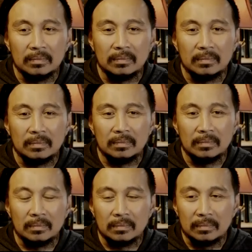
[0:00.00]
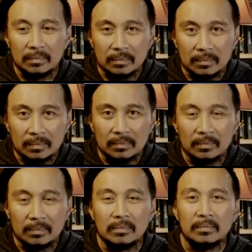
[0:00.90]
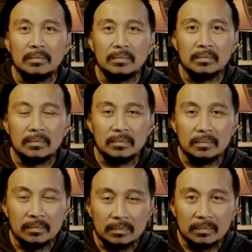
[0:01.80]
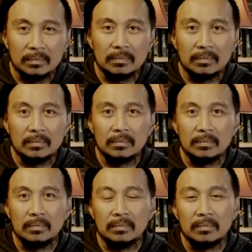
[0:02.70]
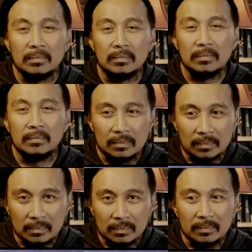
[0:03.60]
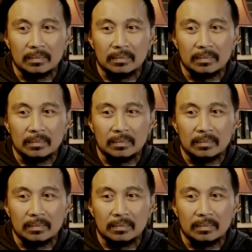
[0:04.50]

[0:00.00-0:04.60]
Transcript: (silent)